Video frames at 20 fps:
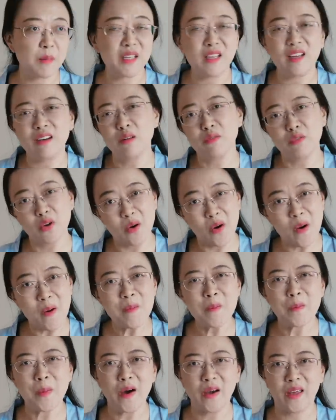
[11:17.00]
money out of your
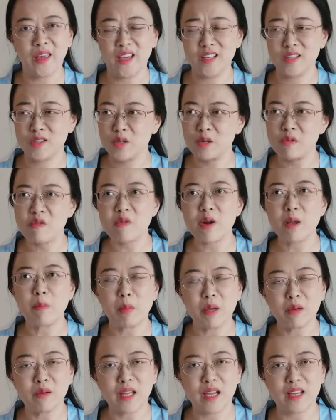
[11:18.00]
own pocket to
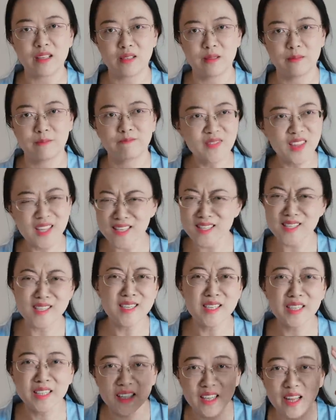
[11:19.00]
rebuild it. That's
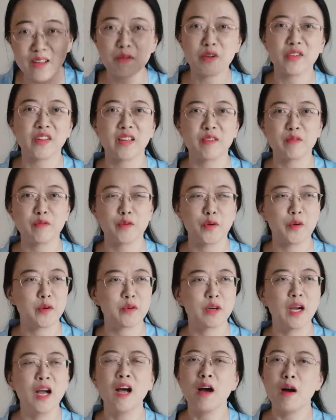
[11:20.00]
such a clever thing
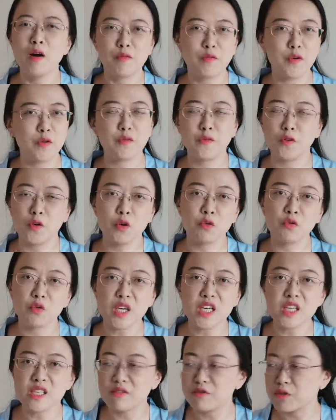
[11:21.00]
for, for, for a
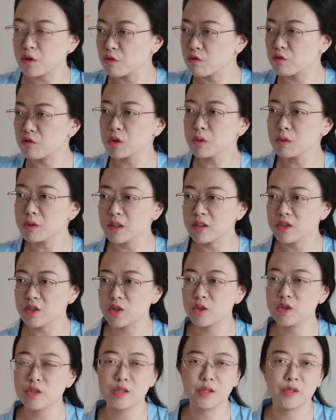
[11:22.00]
region, for a ruler
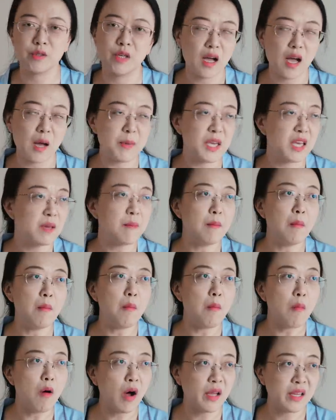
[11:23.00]
to do. I mean,
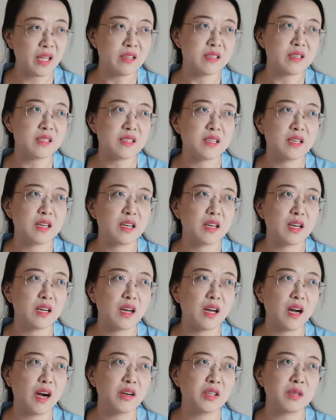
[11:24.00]
monarchs
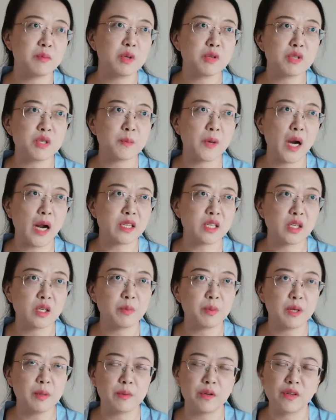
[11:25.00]
are the most practical
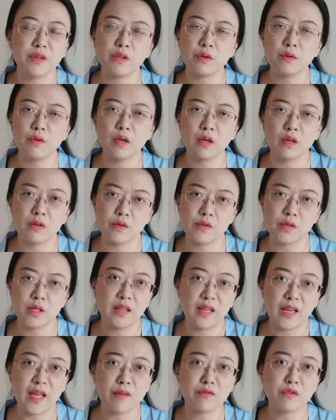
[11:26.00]
people in the world.
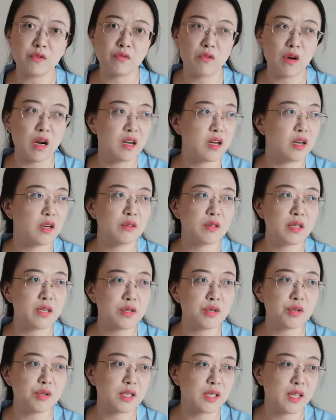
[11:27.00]
They have to run a whole
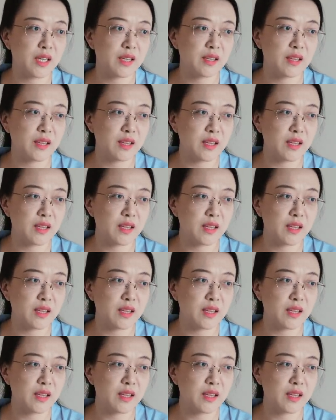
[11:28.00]
country. Like,